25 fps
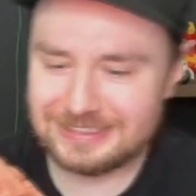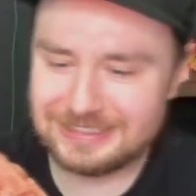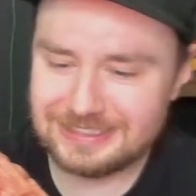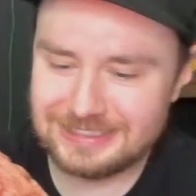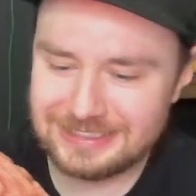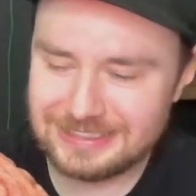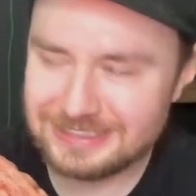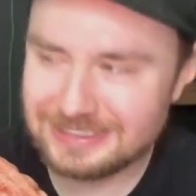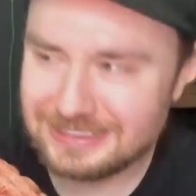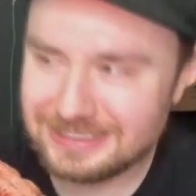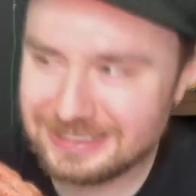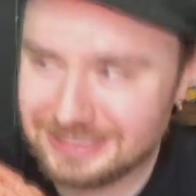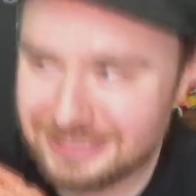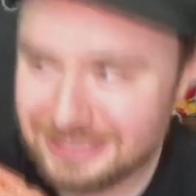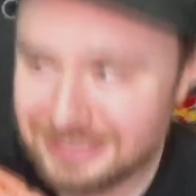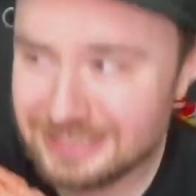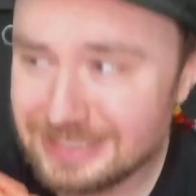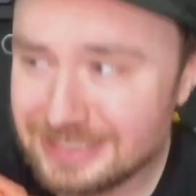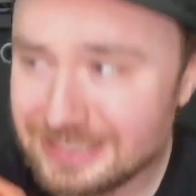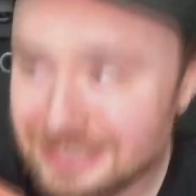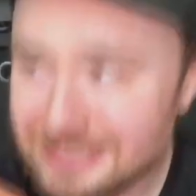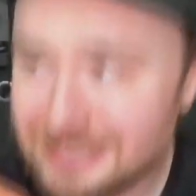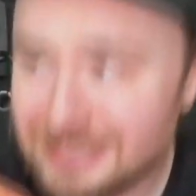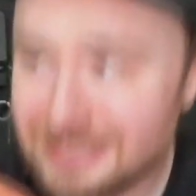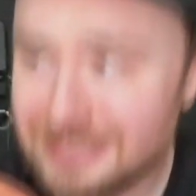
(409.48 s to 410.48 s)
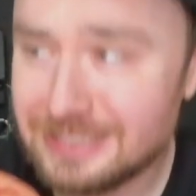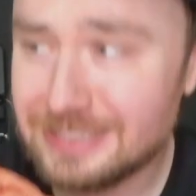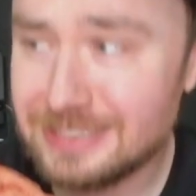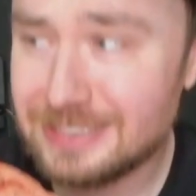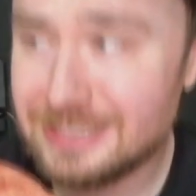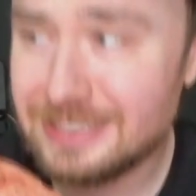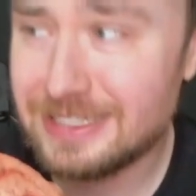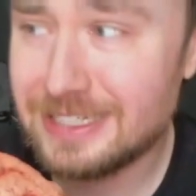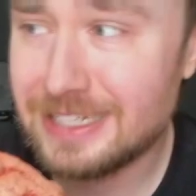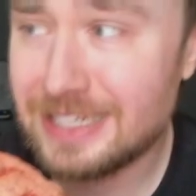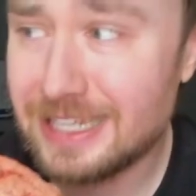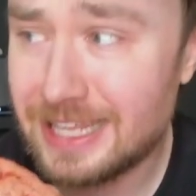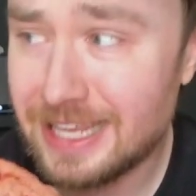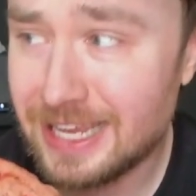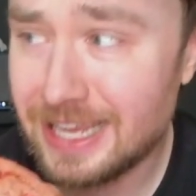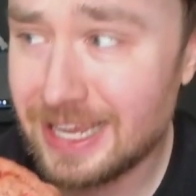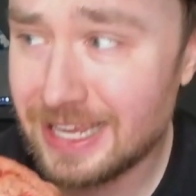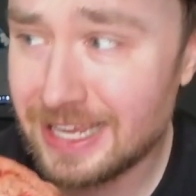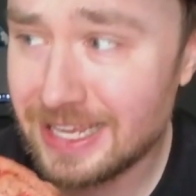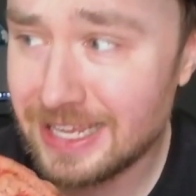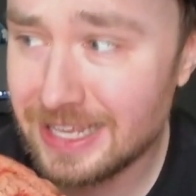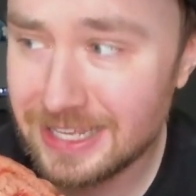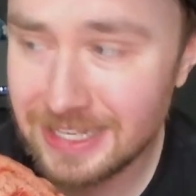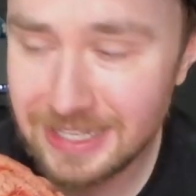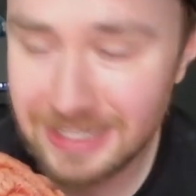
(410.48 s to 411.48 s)
do you
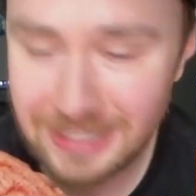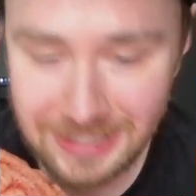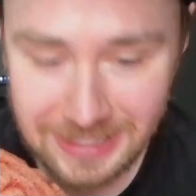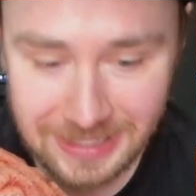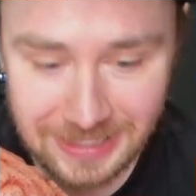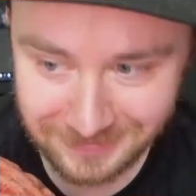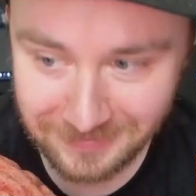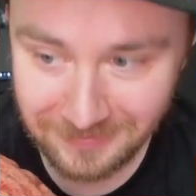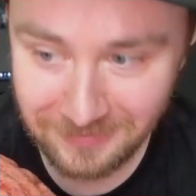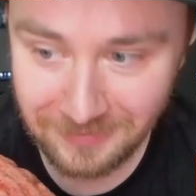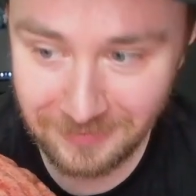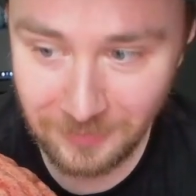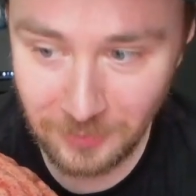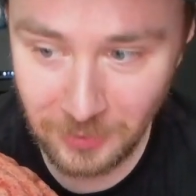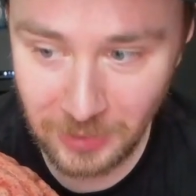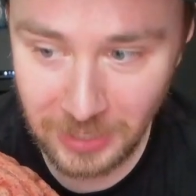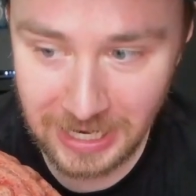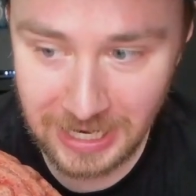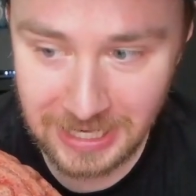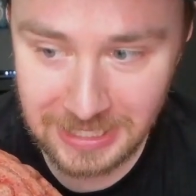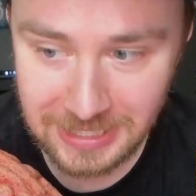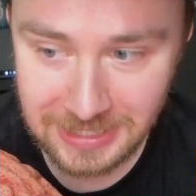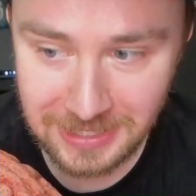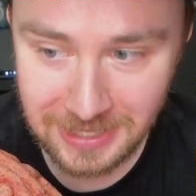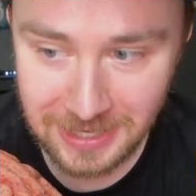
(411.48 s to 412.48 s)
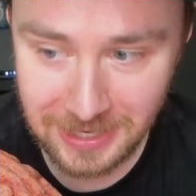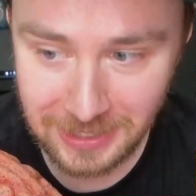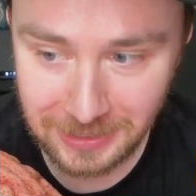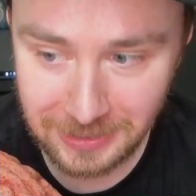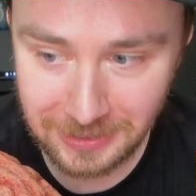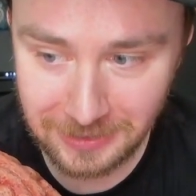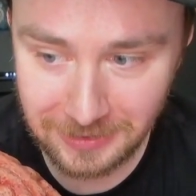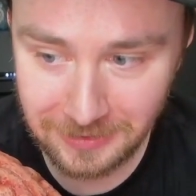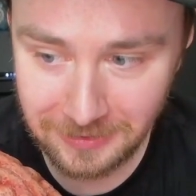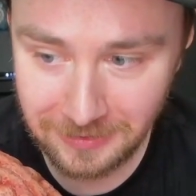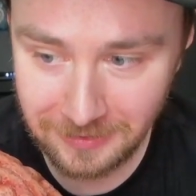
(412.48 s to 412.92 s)
guys think?